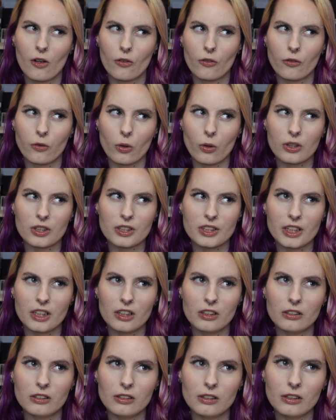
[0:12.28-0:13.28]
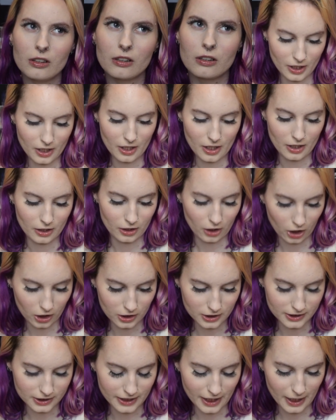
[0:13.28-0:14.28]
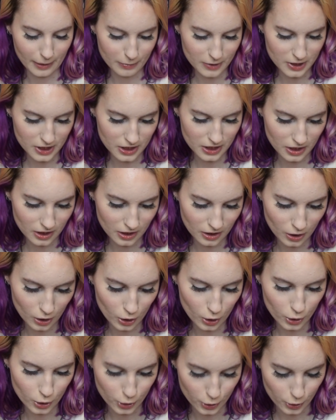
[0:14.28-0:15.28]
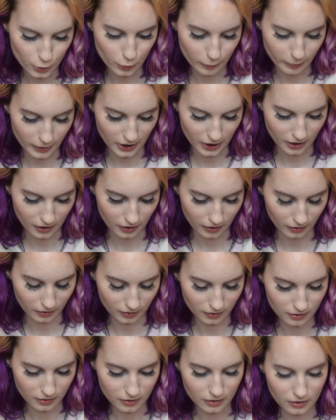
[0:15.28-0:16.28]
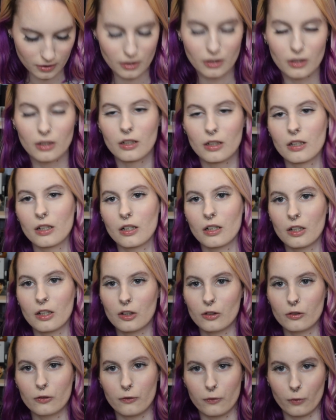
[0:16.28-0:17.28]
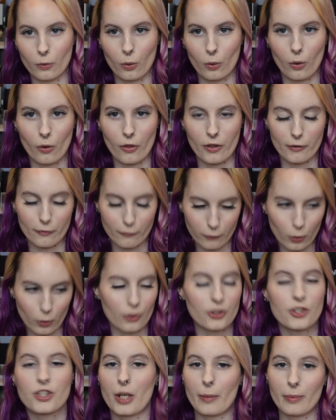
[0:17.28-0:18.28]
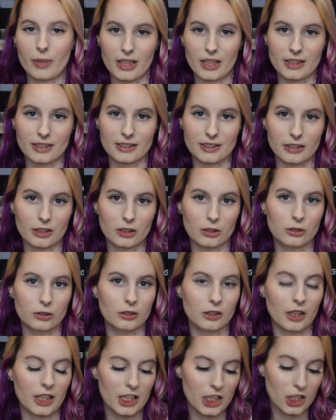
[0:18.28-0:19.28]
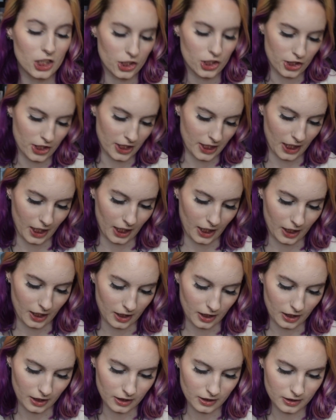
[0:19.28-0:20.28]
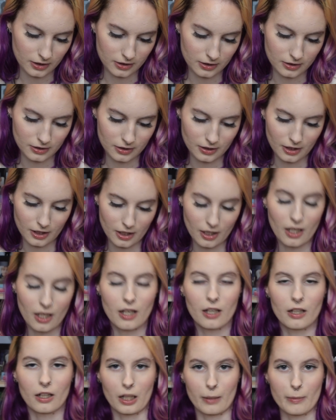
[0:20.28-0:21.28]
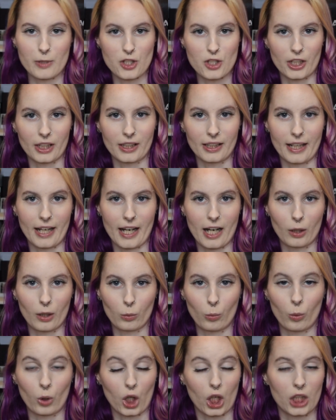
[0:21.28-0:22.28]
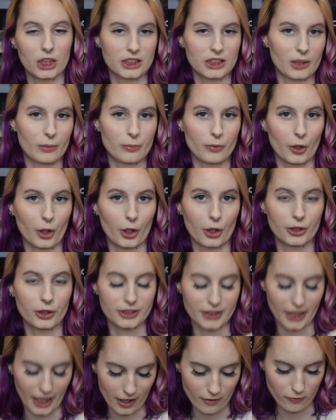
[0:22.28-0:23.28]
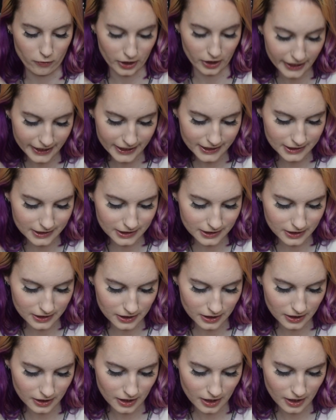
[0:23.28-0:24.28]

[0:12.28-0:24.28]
fourth single? The concept to be for the fourth Japanese single, Chikai. I'm going to be checking out what Concept photos have released